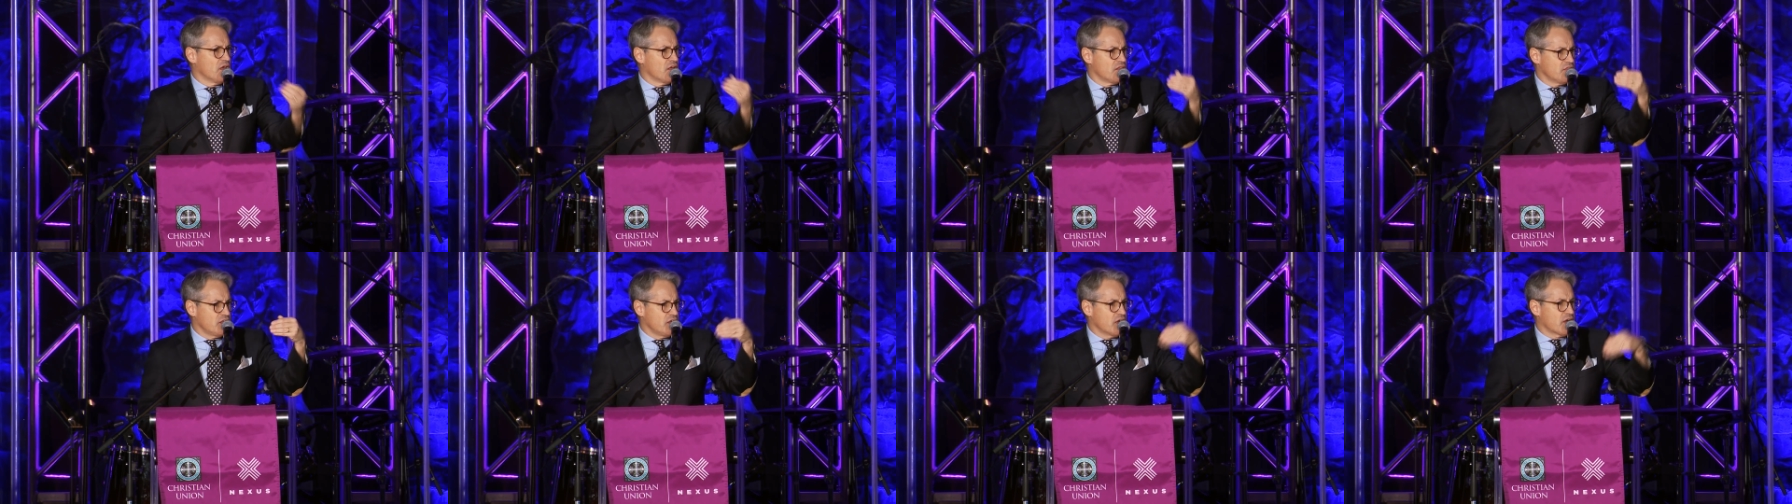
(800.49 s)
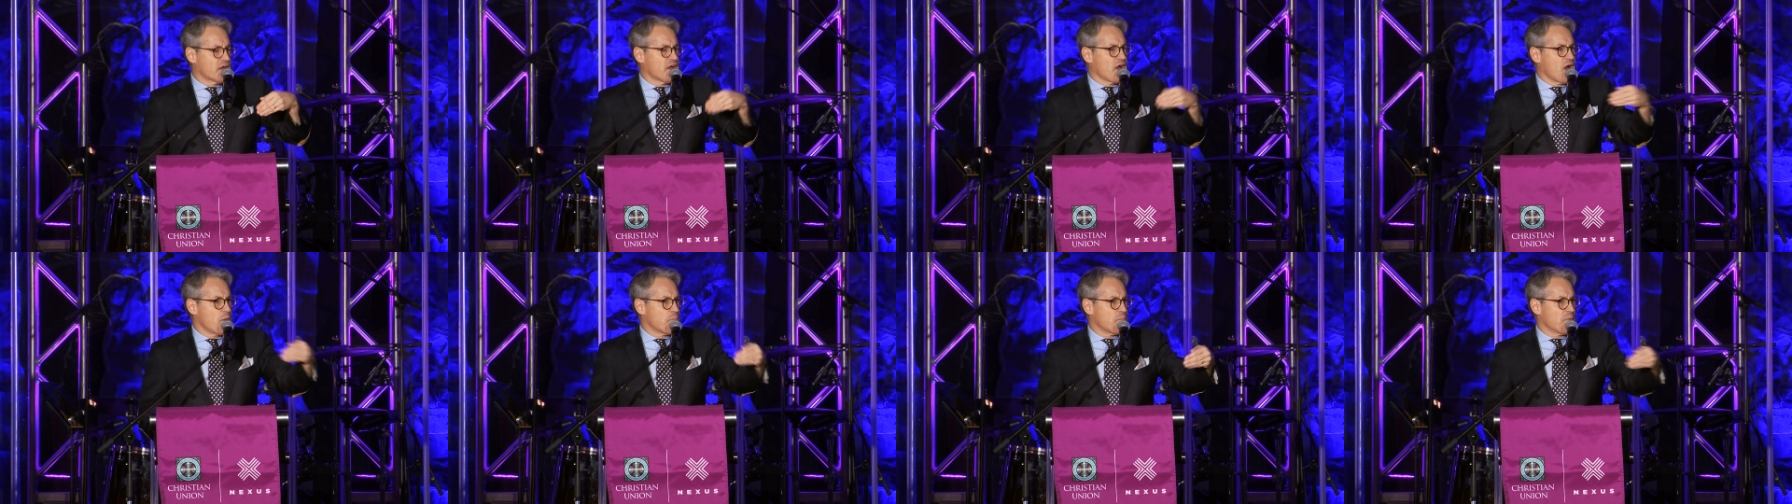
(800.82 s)
the
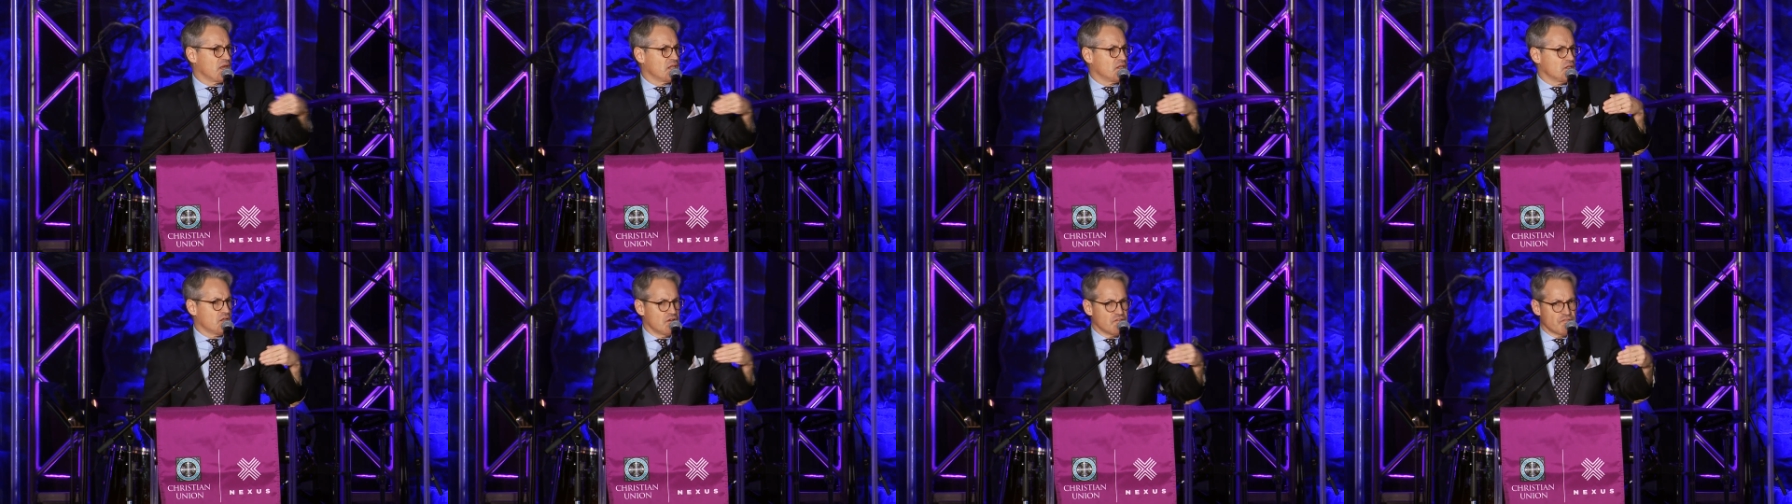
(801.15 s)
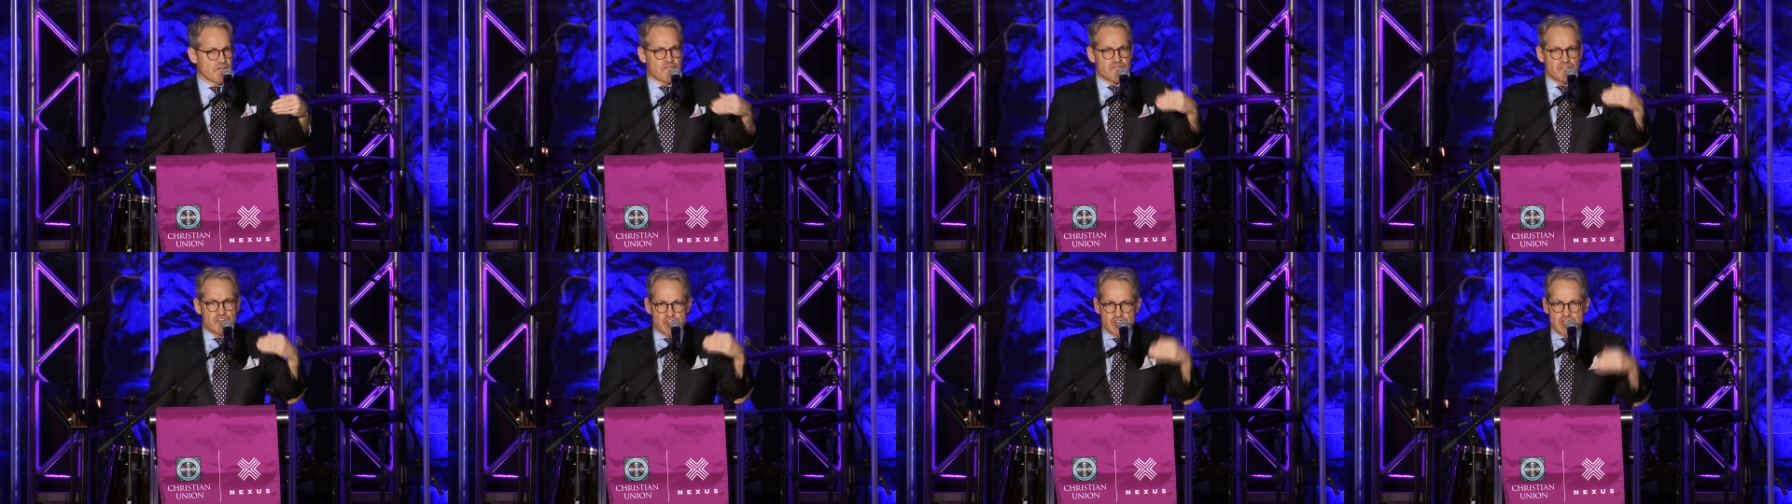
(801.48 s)
agape love
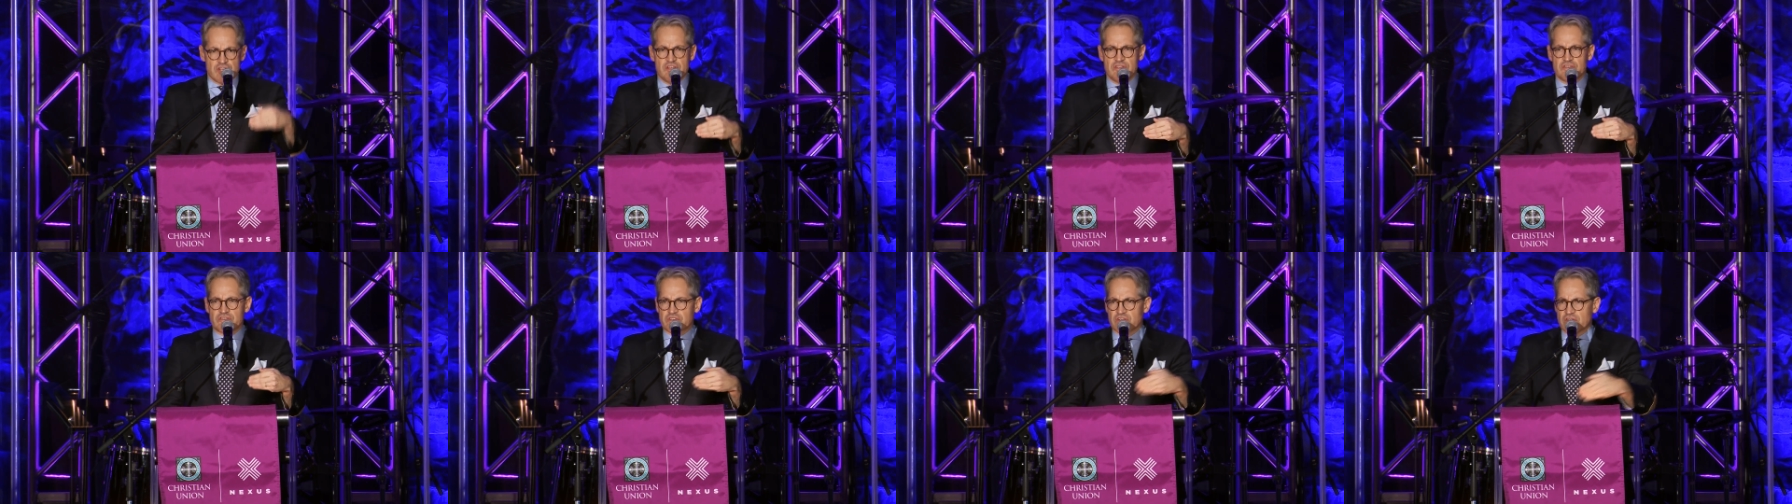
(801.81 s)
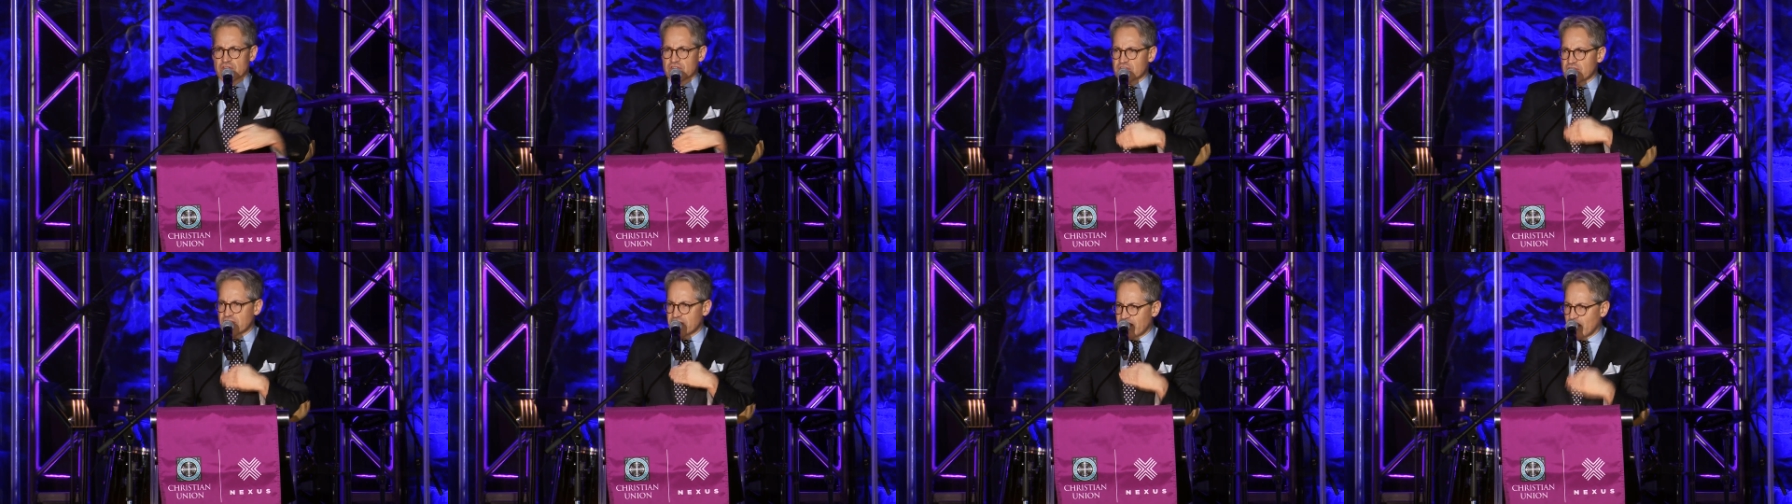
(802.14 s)
of
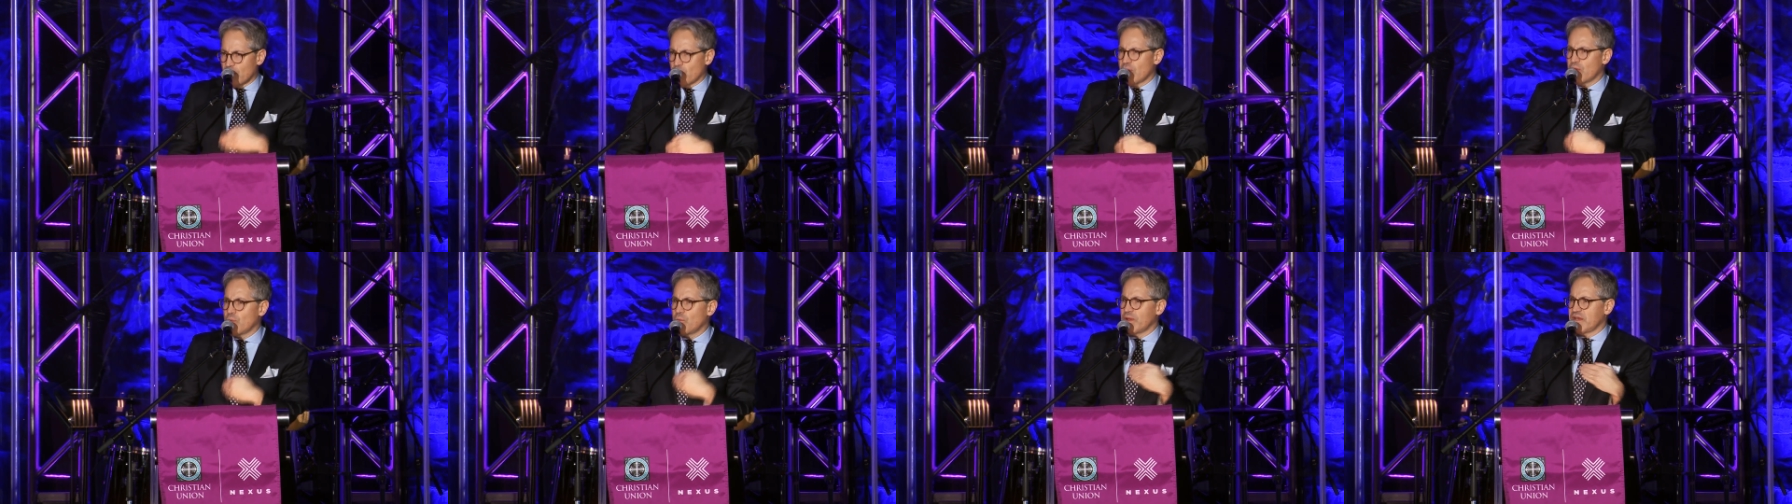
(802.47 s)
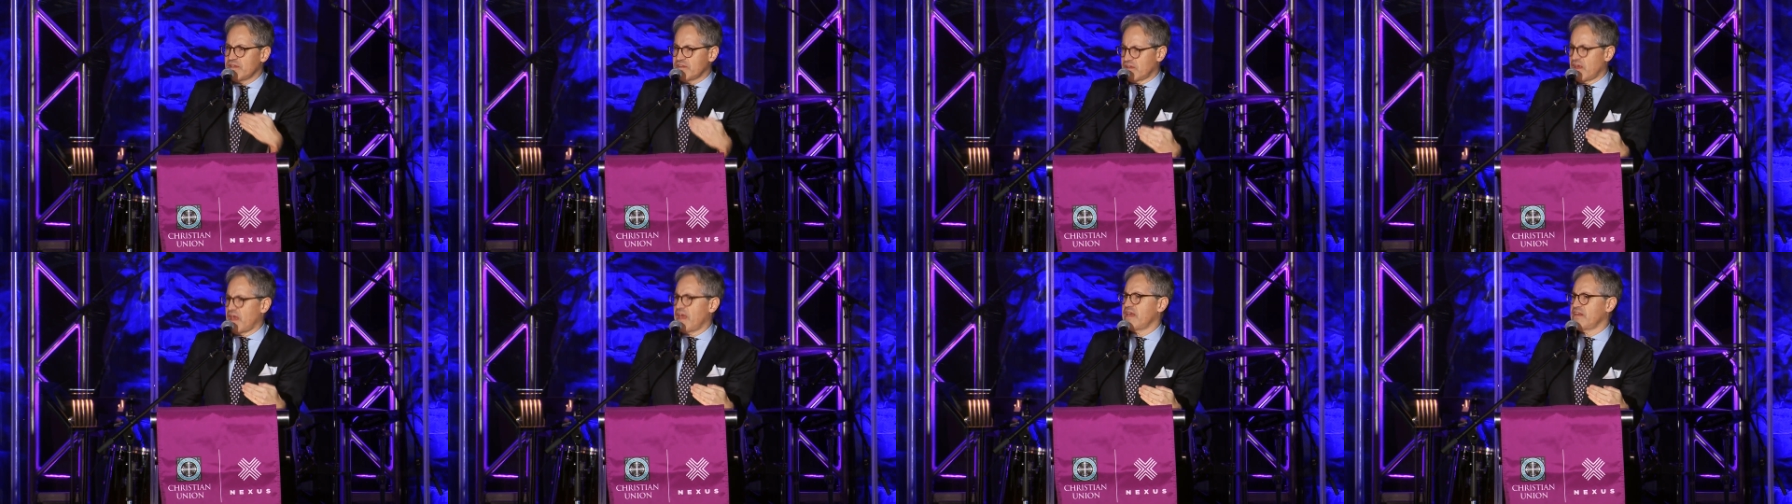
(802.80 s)
Jesus, and that when
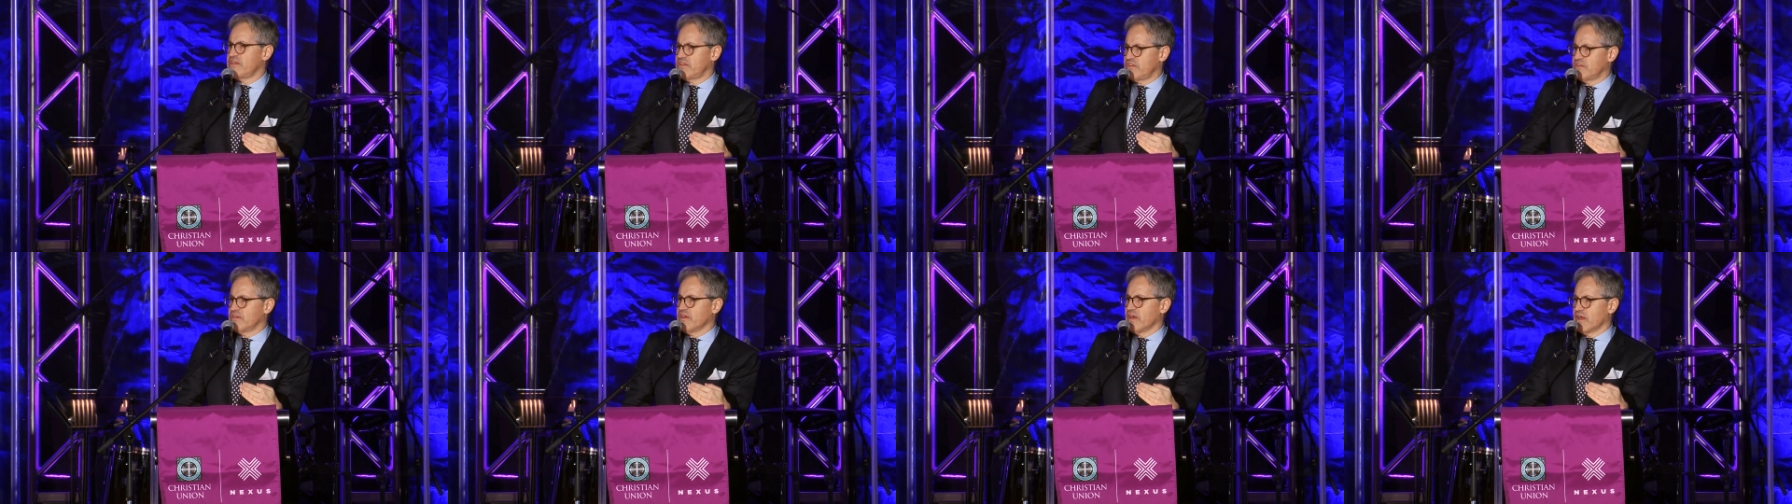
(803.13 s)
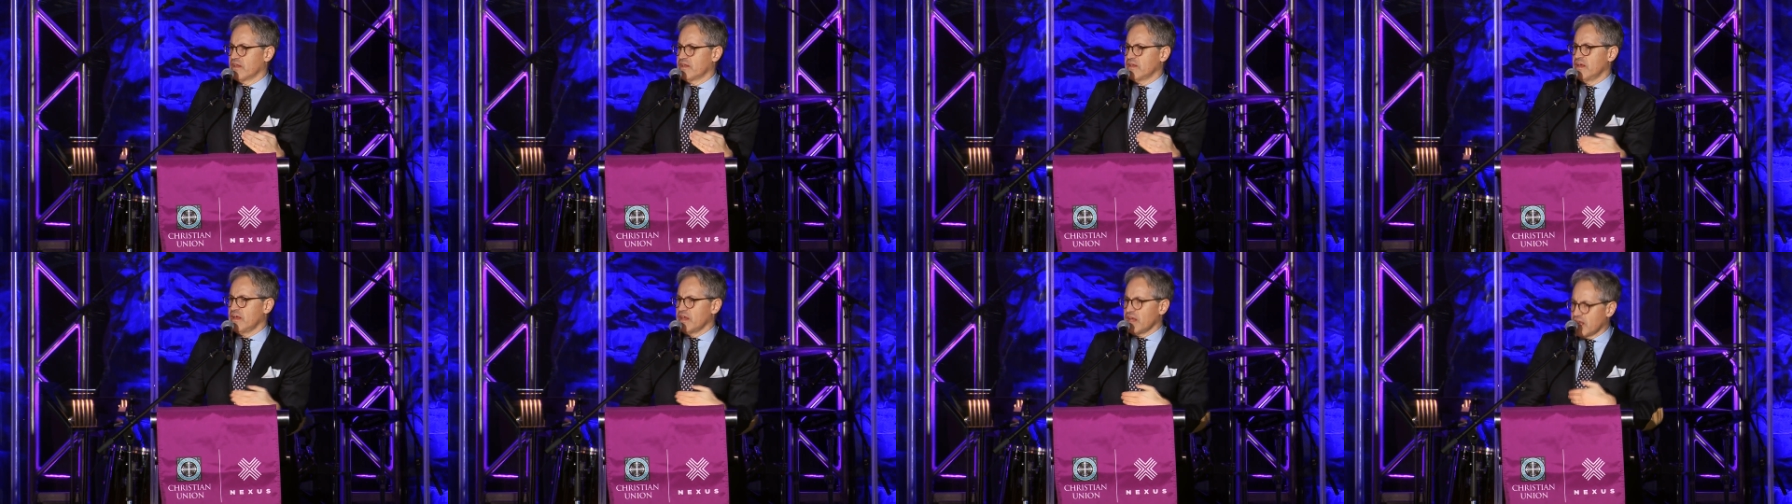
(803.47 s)
we taste
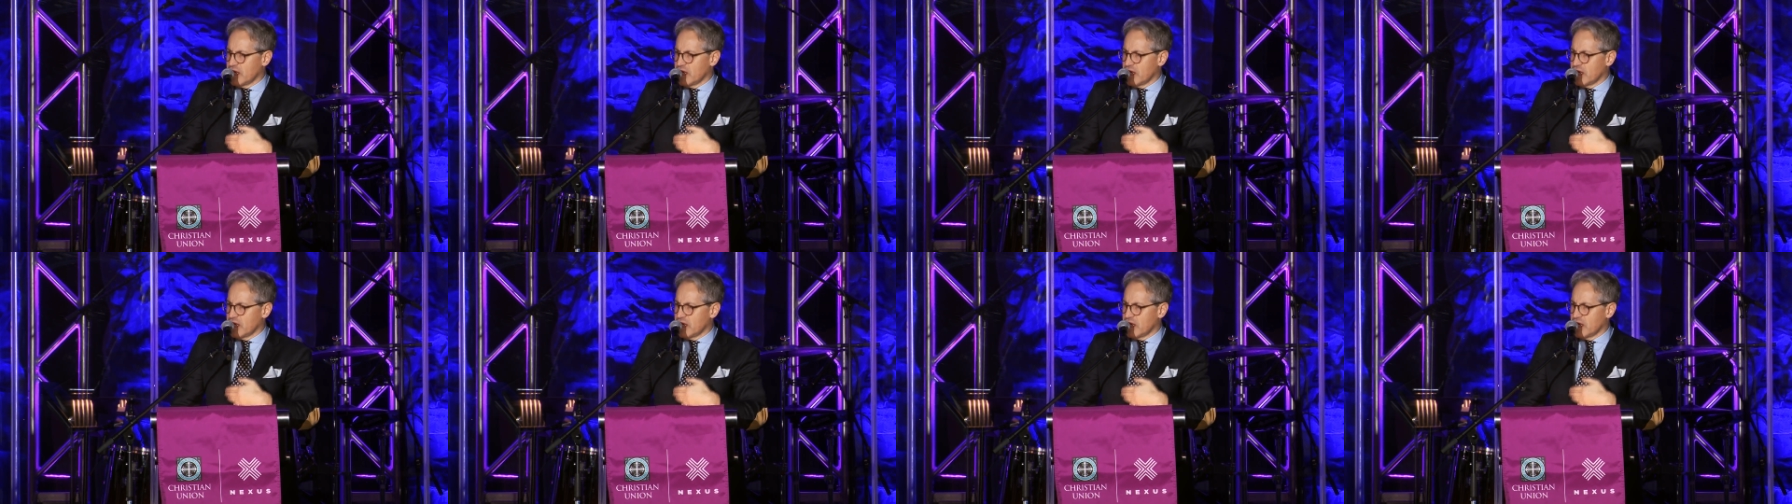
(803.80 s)
it,